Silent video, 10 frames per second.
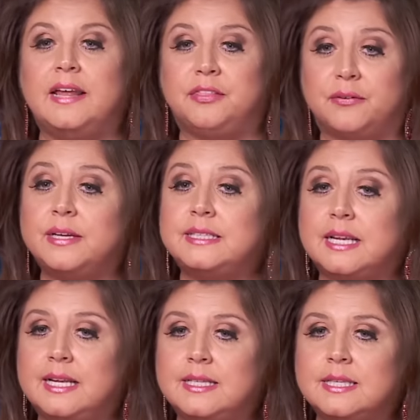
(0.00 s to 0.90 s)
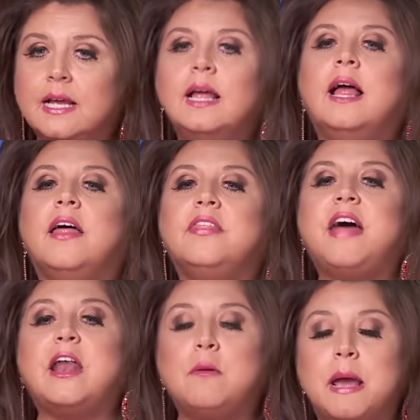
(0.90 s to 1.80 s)
in 3 cities,
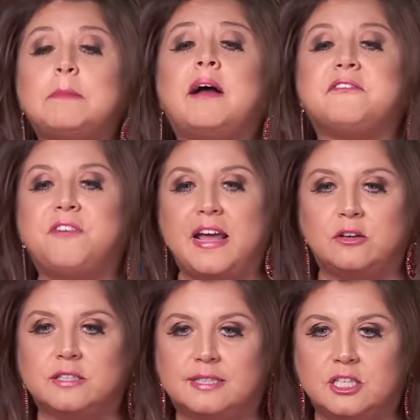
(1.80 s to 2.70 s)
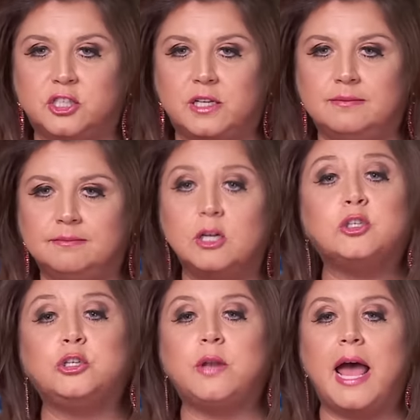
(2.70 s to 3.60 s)
then I'll make my final decision.
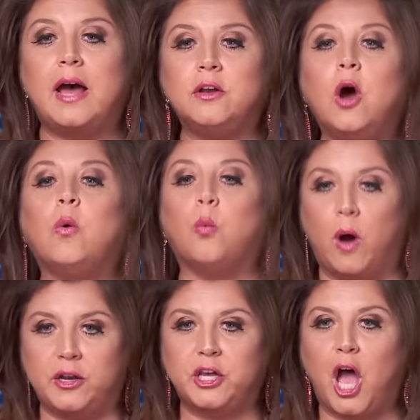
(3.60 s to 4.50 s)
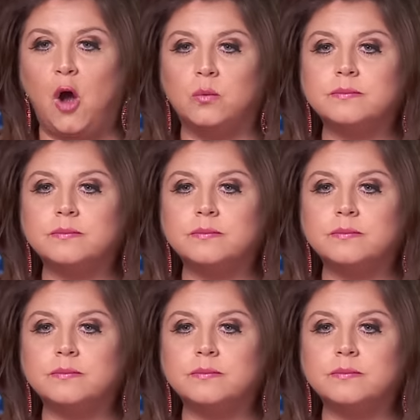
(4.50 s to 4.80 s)
2 down, 1 to go.